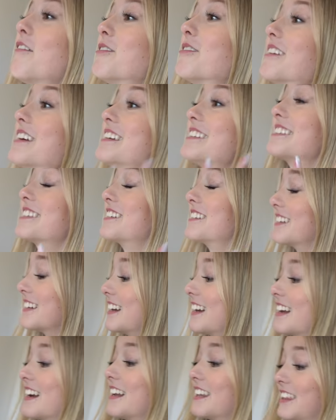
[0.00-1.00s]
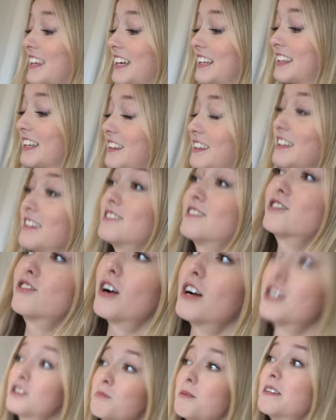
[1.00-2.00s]
everyone is literally gonna think that these
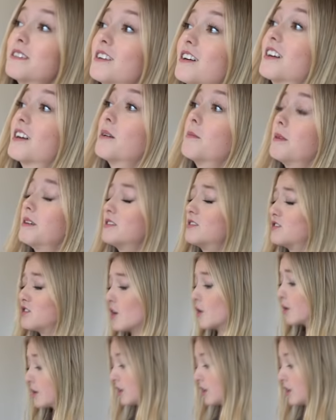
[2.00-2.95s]
scrunchies are gonna be so